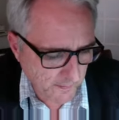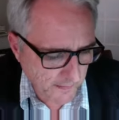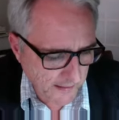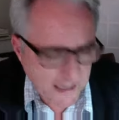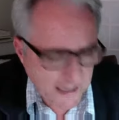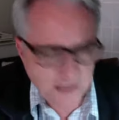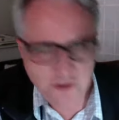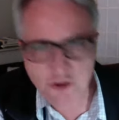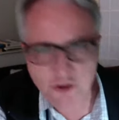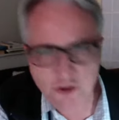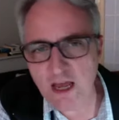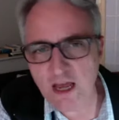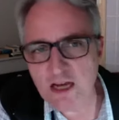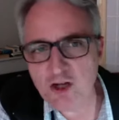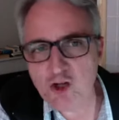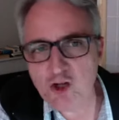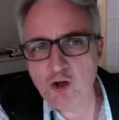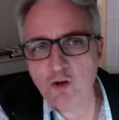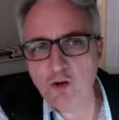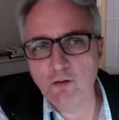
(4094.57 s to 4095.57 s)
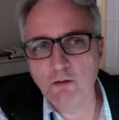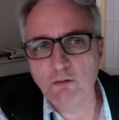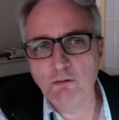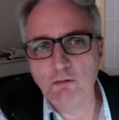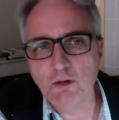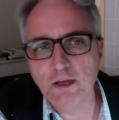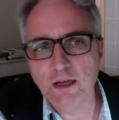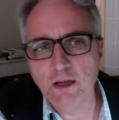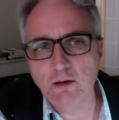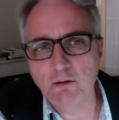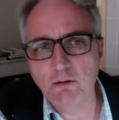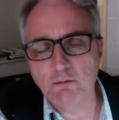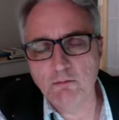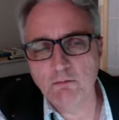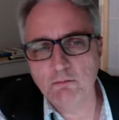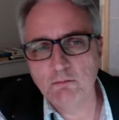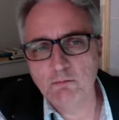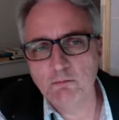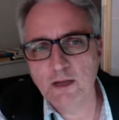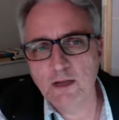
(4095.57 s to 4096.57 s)
international
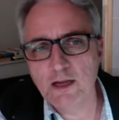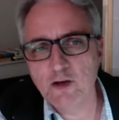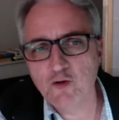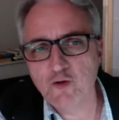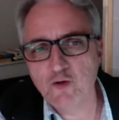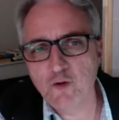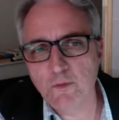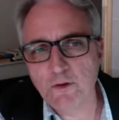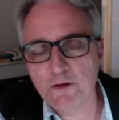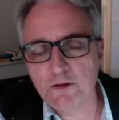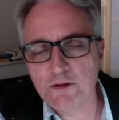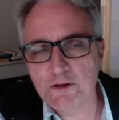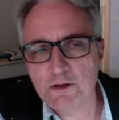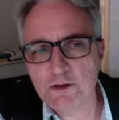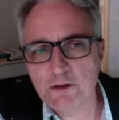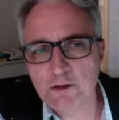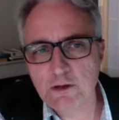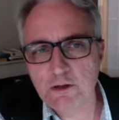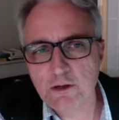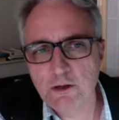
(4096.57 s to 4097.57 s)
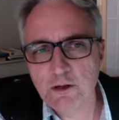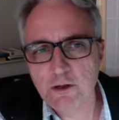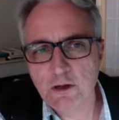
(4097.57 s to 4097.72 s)
legal instruments